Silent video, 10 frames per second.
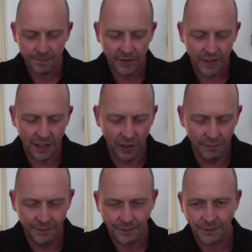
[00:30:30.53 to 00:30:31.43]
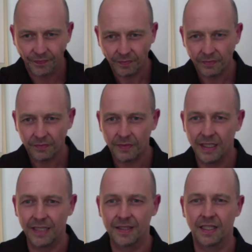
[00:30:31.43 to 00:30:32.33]
So
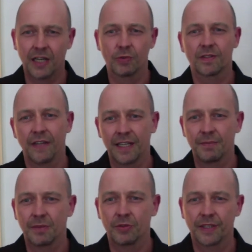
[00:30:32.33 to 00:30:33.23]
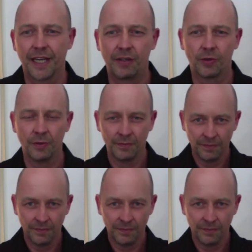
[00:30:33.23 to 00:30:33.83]
let's start with Vladimir Buteyko.